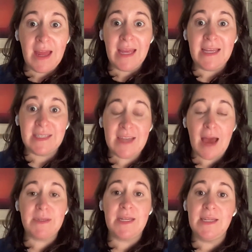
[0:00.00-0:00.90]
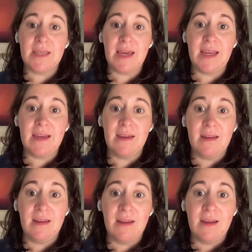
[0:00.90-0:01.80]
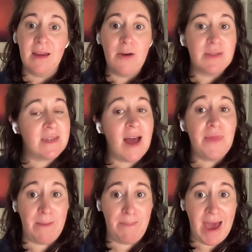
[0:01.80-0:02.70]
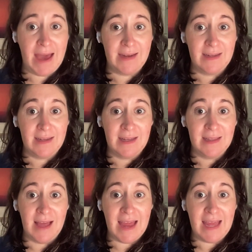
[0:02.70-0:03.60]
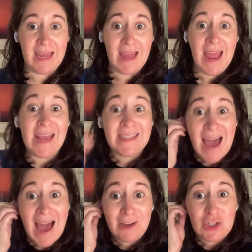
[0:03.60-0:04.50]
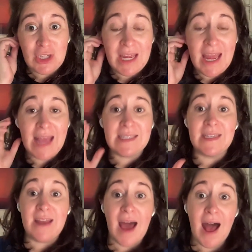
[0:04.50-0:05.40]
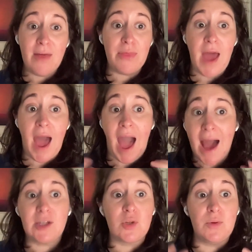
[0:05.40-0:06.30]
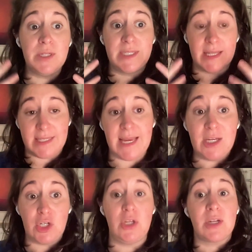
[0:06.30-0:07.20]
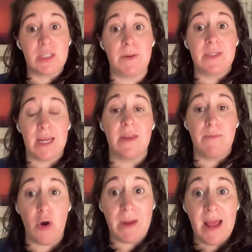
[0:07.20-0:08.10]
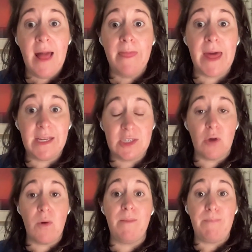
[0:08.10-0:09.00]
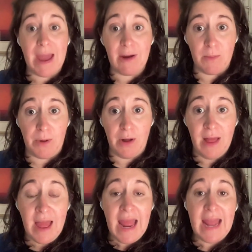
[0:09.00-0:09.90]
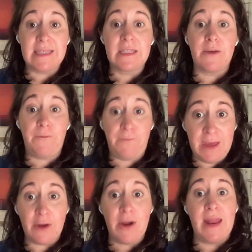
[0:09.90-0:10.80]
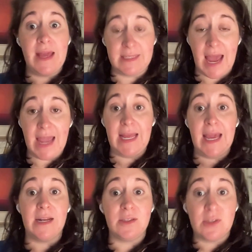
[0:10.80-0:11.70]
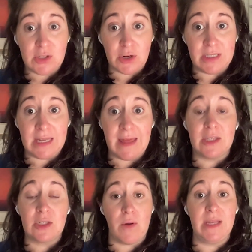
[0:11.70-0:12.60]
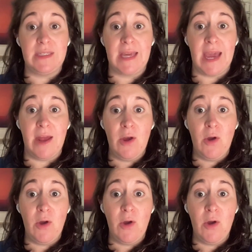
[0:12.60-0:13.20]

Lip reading: he stops and he's like, oh, it's not that bad. Like, it's not the actual sensation you're experiencing in the moment that is so unbearable. It's the fear and anxiety and uncertainty that it's going to get